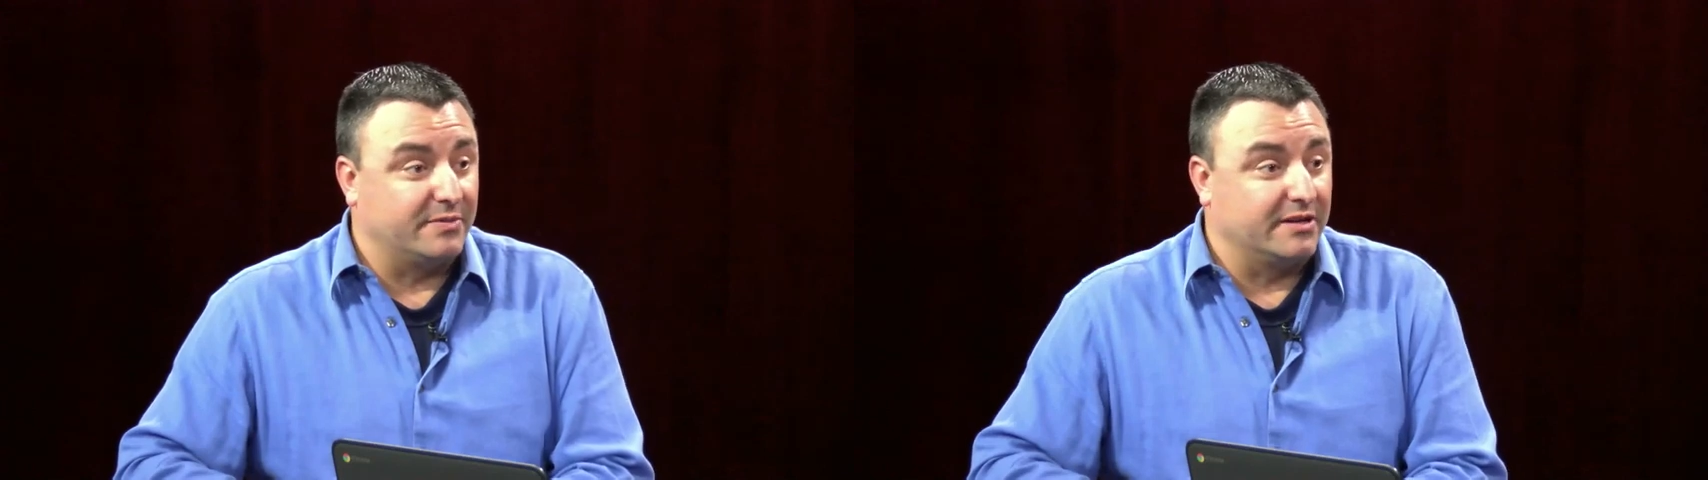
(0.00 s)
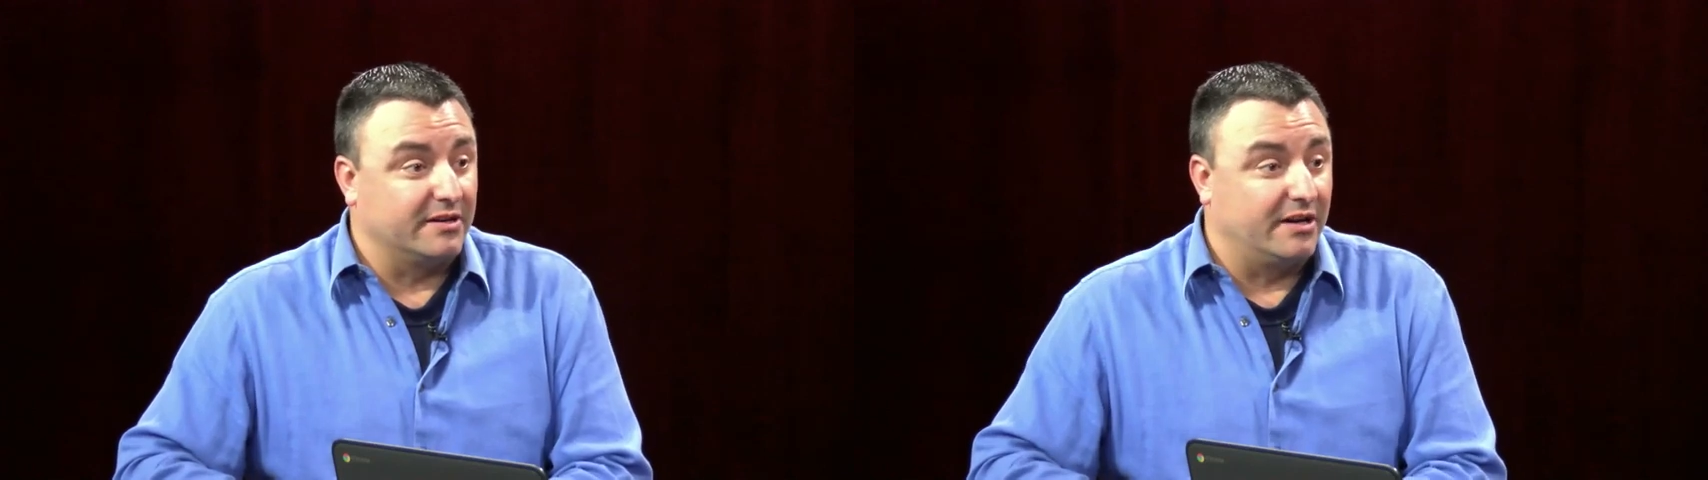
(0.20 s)

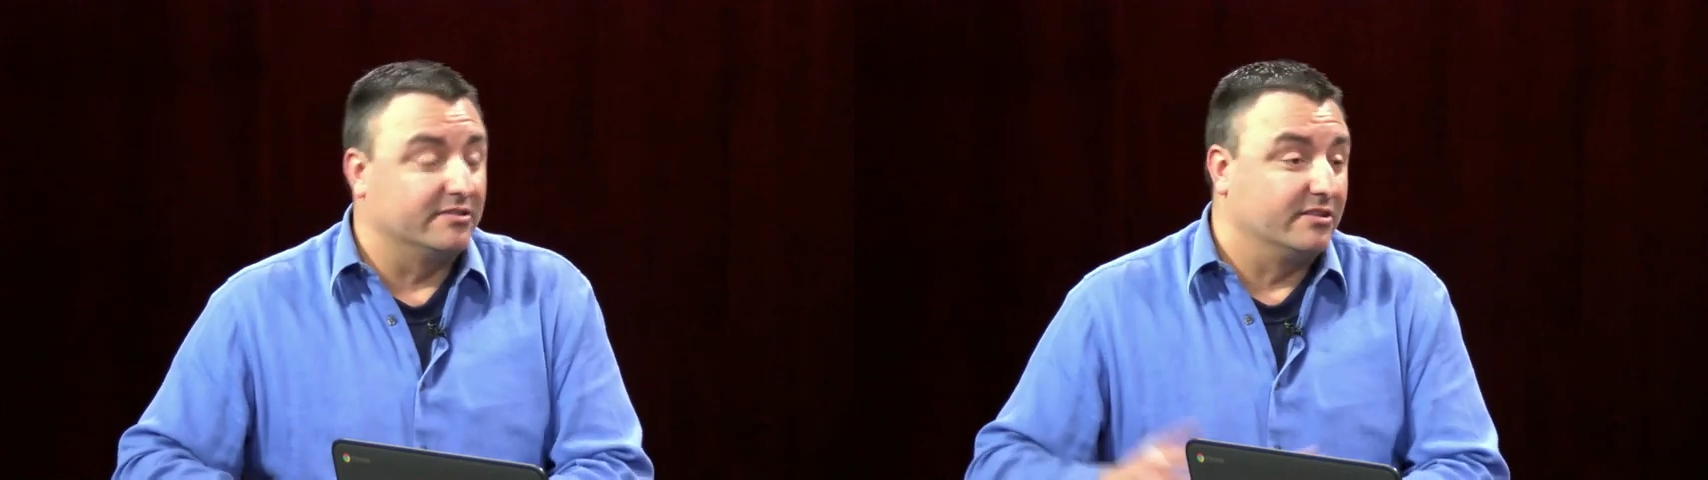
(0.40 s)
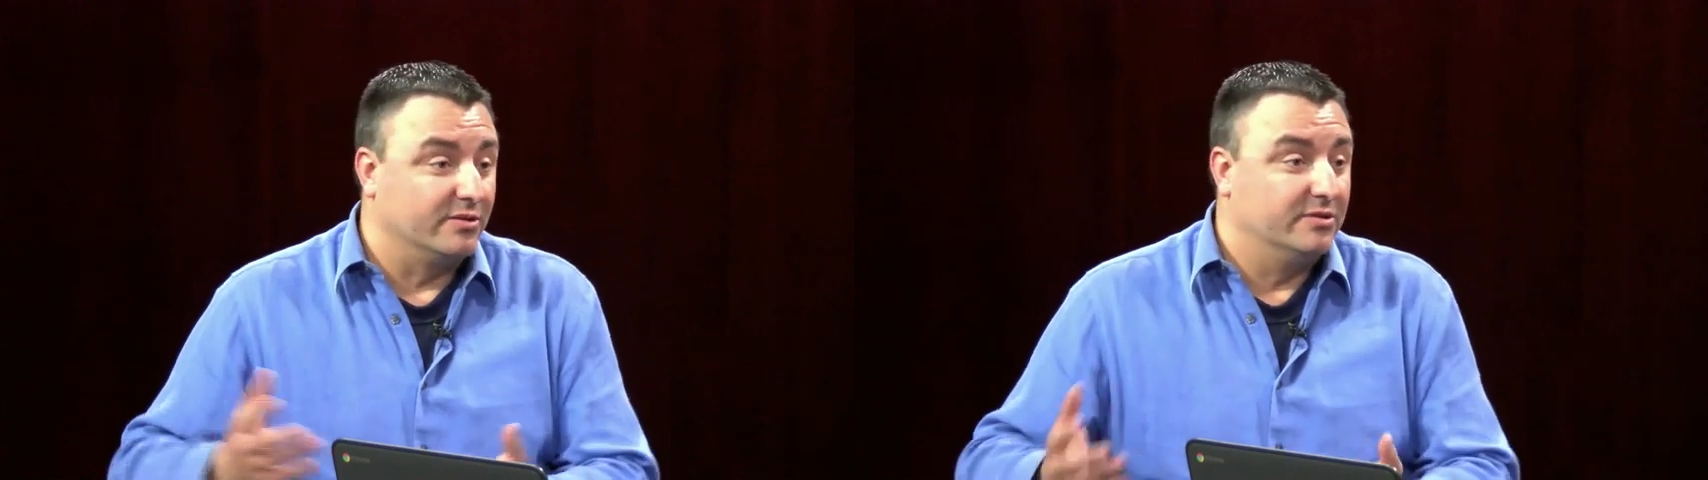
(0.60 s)
but
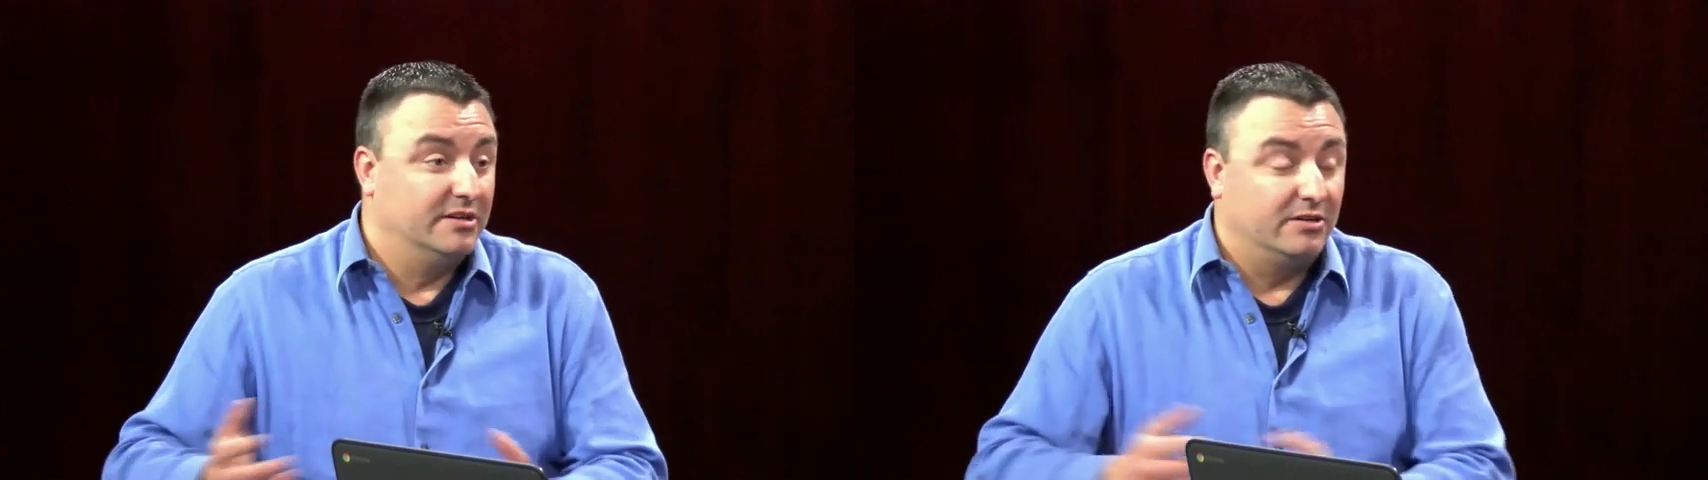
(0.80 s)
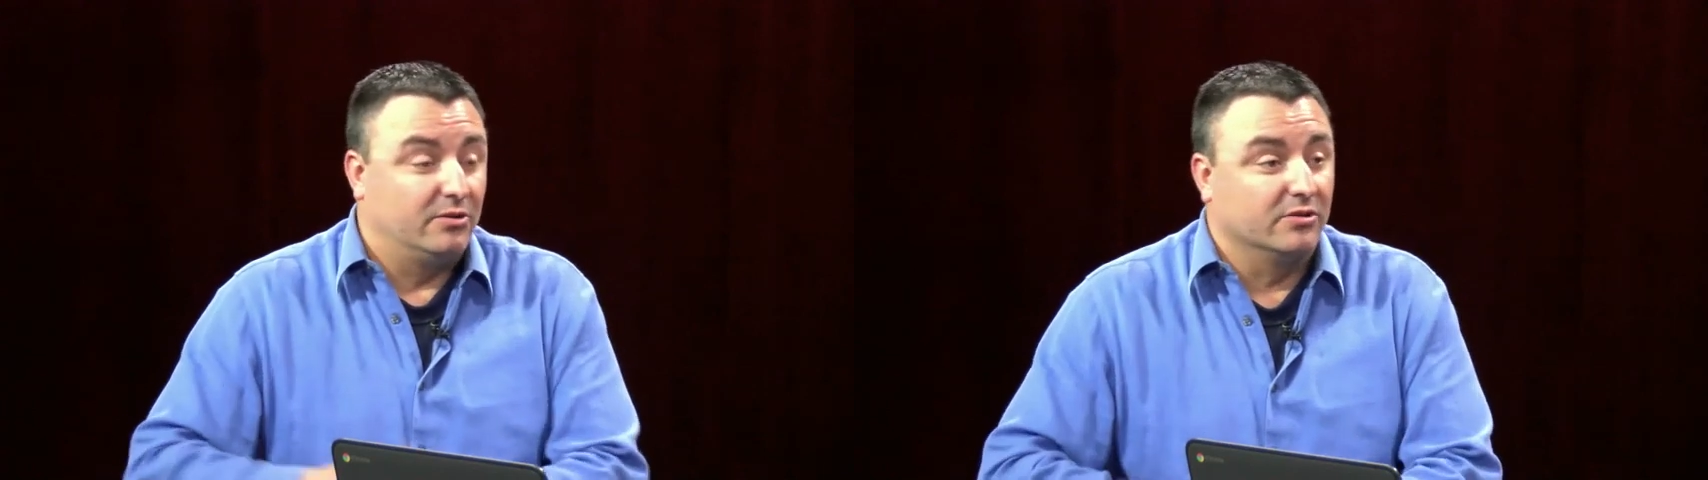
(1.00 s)
also
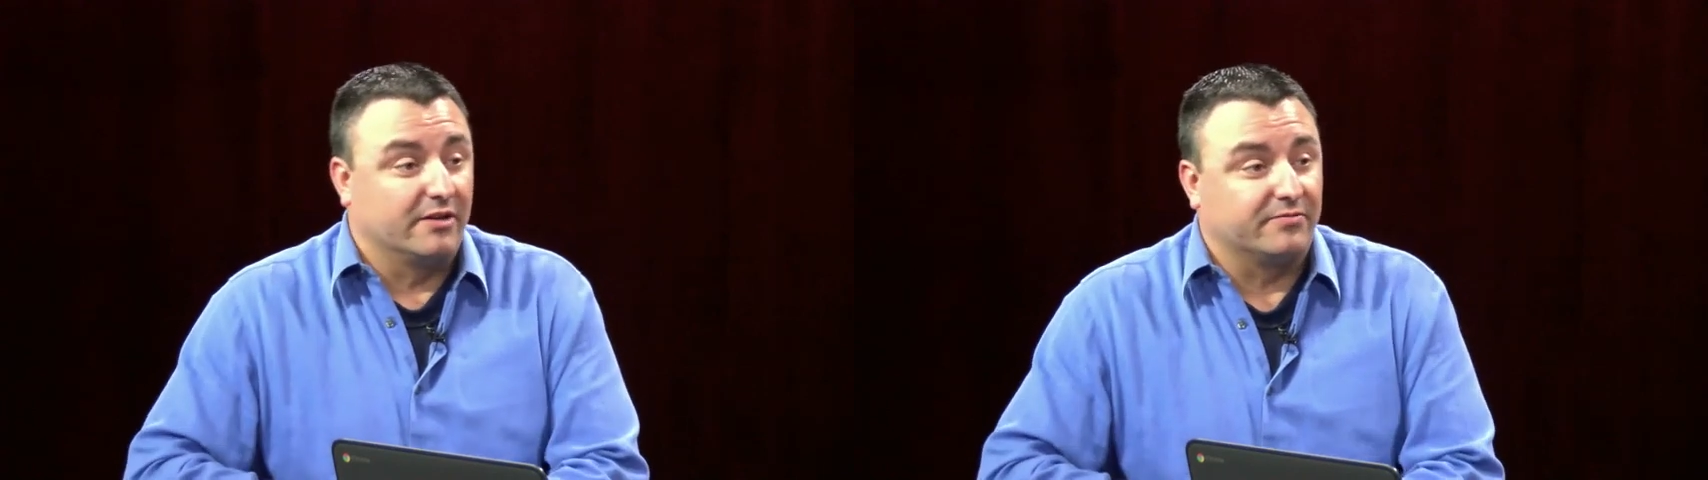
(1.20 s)
a whole lot